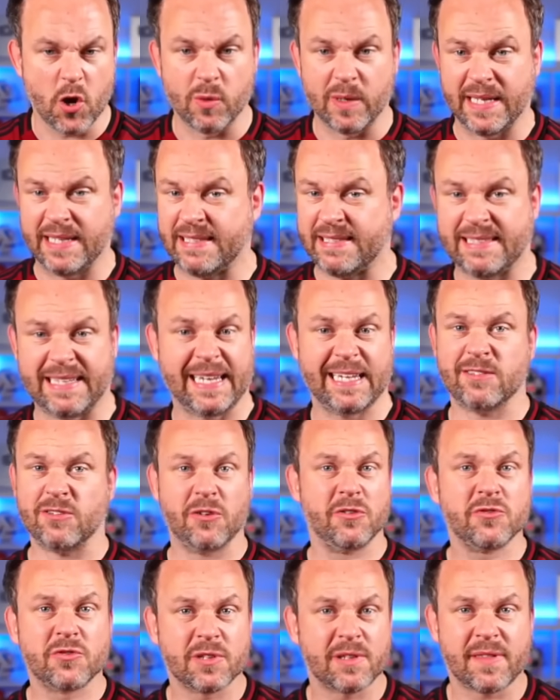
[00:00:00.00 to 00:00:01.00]
Only
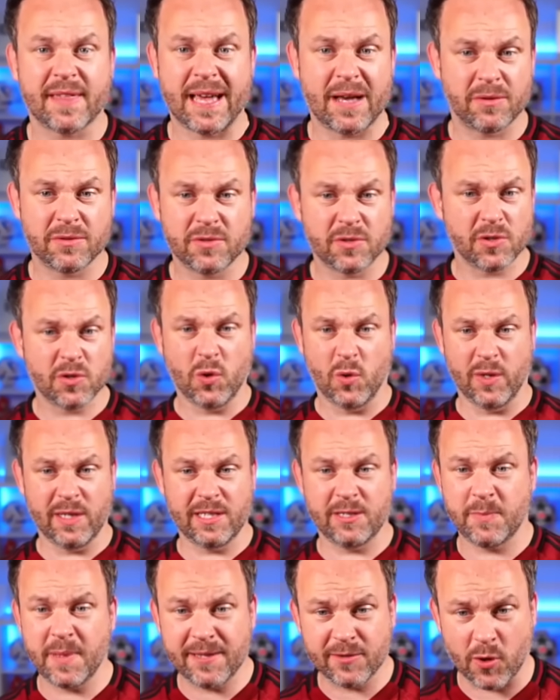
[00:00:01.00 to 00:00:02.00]
600,000
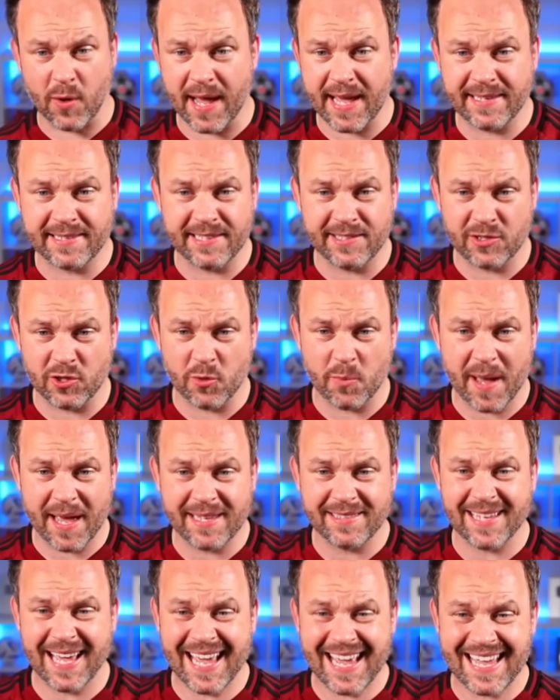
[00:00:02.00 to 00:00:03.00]
coins, but he's got 82
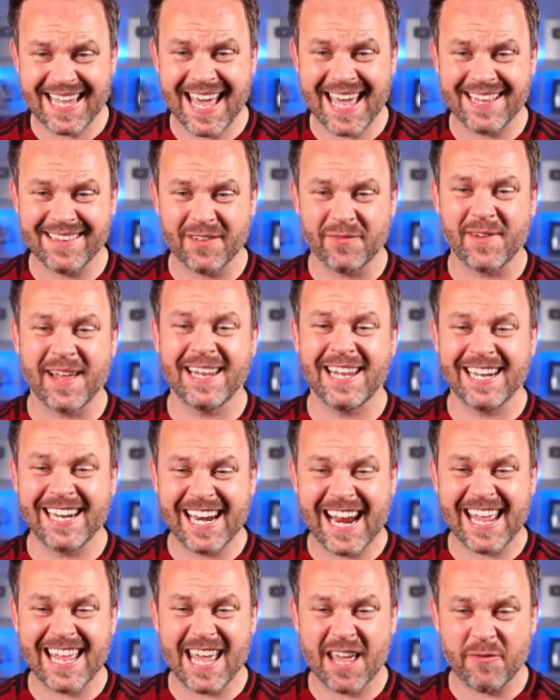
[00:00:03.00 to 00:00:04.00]
pace, 88 defending,
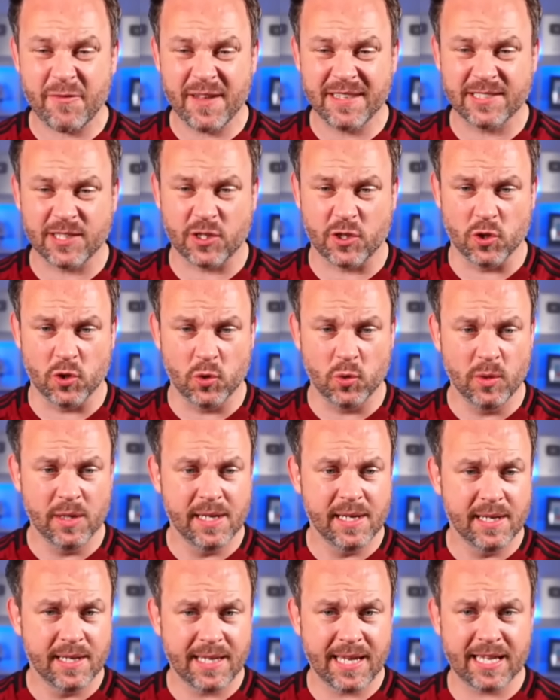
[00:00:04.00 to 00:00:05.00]
and 88 physical.
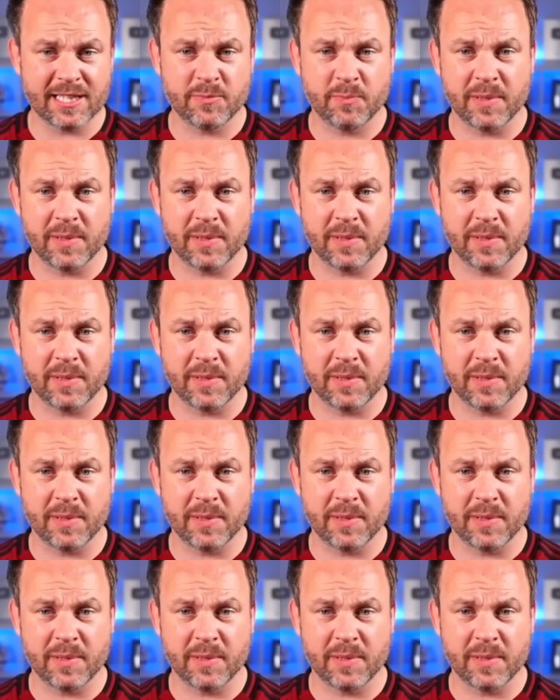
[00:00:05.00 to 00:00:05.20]
Yes,